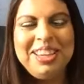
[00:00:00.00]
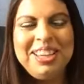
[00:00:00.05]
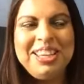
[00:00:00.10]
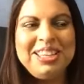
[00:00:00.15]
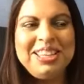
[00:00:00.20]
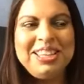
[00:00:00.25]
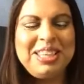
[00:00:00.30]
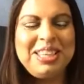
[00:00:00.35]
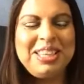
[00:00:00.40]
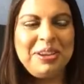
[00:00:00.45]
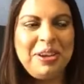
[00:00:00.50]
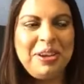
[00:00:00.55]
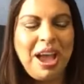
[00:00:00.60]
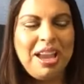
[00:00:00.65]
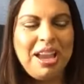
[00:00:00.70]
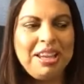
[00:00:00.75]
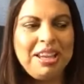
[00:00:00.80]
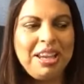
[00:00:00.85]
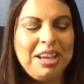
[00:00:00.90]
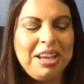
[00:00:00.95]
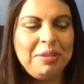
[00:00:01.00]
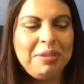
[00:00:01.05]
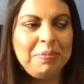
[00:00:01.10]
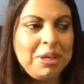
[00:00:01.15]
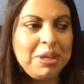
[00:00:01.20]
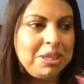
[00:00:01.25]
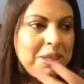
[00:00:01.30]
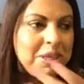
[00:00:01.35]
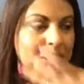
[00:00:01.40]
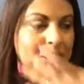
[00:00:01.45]
So I
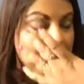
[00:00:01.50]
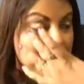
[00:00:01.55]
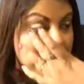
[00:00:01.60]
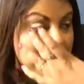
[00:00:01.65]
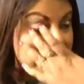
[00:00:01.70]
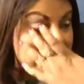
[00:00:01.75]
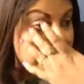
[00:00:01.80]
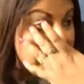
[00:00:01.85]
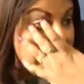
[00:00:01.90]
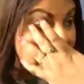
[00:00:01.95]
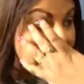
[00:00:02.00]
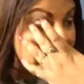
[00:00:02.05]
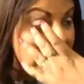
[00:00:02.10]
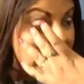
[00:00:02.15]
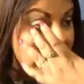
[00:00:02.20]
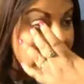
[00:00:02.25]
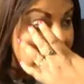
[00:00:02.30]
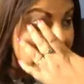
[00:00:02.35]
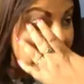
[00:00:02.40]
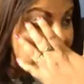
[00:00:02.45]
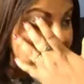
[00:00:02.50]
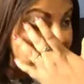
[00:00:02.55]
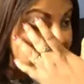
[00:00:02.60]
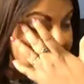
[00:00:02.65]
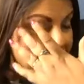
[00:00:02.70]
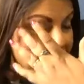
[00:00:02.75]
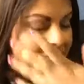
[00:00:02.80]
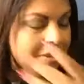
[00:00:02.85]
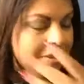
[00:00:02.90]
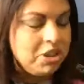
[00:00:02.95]
appreciate you saying,
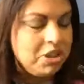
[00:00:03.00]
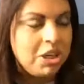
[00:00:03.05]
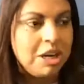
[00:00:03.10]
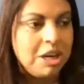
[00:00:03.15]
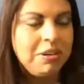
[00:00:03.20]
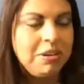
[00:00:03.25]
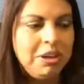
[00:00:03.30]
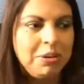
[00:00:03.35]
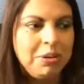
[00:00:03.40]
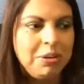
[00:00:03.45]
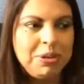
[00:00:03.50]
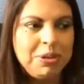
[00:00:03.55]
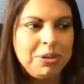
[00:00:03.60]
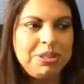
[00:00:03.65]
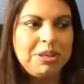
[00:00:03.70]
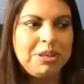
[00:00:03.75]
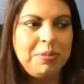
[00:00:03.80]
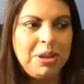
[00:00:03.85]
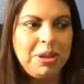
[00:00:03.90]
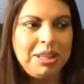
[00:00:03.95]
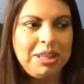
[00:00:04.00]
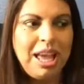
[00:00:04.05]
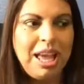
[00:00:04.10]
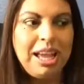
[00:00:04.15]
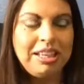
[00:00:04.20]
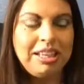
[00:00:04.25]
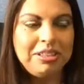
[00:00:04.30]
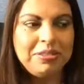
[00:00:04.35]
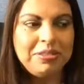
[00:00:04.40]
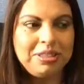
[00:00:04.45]
sharing your wisdom on
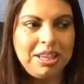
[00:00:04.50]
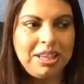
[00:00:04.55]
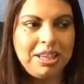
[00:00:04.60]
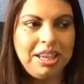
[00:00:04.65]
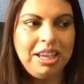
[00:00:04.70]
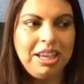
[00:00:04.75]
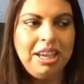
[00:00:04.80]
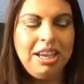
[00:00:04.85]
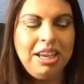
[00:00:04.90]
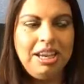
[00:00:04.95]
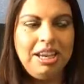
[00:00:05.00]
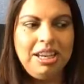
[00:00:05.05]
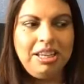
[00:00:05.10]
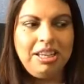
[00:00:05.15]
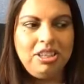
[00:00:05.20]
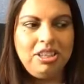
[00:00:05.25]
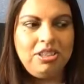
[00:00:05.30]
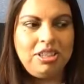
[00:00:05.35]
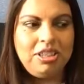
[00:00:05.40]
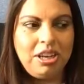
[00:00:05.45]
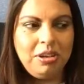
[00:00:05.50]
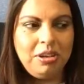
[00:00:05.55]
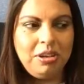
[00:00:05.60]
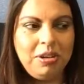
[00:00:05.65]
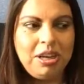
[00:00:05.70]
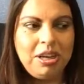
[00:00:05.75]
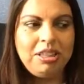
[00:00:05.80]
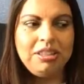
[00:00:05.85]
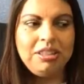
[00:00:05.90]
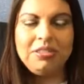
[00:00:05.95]
that, to say,
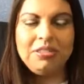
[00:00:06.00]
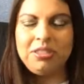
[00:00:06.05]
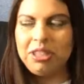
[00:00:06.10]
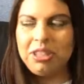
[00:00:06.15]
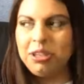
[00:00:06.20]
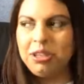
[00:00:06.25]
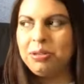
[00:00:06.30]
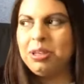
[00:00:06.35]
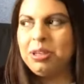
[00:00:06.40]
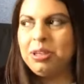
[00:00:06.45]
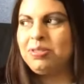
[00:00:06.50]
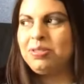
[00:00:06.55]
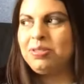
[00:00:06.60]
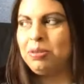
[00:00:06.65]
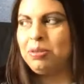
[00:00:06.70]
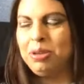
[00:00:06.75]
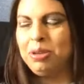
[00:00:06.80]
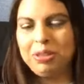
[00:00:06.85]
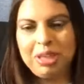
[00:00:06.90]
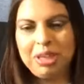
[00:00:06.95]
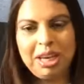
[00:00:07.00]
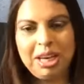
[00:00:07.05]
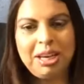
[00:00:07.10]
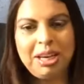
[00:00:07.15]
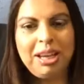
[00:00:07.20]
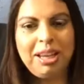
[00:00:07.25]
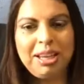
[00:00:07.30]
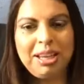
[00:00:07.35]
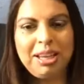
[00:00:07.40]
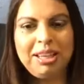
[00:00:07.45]
generate those theories from your
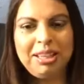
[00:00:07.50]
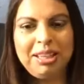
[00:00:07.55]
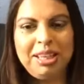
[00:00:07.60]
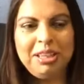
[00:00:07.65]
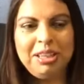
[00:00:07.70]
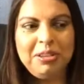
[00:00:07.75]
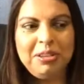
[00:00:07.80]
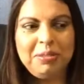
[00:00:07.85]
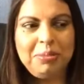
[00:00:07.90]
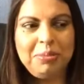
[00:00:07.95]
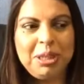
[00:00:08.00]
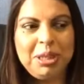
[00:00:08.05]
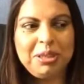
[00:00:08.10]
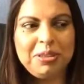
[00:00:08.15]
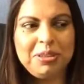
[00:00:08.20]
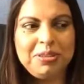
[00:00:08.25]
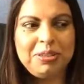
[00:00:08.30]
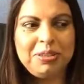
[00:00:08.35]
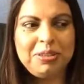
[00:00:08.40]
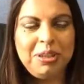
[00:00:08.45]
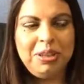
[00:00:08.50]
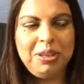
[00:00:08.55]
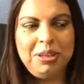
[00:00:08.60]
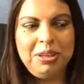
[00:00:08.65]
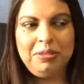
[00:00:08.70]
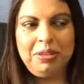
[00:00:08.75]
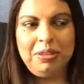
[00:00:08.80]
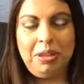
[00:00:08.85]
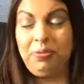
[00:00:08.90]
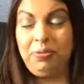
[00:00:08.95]
data, because
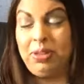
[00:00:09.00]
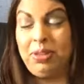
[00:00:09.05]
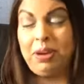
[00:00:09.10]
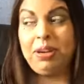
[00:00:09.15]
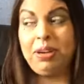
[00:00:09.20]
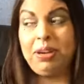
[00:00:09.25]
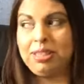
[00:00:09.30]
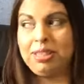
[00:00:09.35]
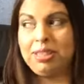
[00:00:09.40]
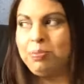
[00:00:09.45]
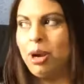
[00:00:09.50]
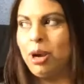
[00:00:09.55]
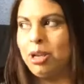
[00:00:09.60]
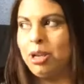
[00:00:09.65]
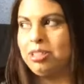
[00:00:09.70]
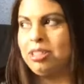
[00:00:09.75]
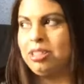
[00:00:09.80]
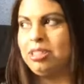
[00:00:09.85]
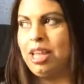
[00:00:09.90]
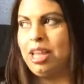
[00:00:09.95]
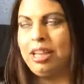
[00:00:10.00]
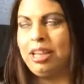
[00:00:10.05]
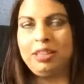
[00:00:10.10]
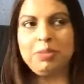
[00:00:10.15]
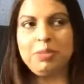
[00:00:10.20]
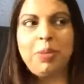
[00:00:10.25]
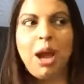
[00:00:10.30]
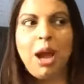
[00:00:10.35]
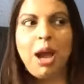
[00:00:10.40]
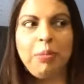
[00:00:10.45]
if there is a process, that
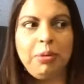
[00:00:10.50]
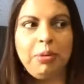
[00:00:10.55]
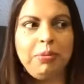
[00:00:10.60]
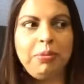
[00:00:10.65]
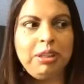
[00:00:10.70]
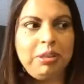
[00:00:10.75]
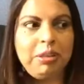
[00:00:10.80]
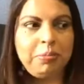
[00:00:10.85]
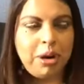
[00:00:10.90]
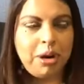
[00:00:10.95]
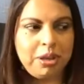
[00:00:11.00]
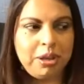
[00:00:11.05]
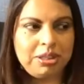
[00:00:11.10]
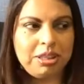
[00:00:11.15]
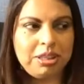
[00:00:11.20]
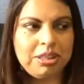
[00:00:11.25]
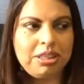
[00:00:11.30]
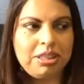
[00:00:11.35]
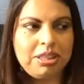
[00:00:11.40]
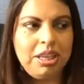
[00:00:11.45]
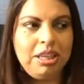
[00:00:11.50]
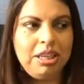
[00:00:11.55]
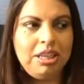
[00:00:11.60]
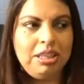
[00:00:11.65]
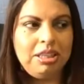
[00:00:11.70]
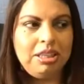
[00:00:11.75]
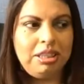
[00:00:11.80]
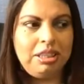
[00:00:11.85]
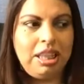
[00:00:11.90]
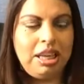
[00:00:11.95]
is probably the process
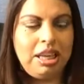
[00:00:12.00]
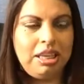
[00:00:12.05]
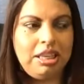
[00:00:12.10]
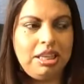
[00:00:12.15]
that is.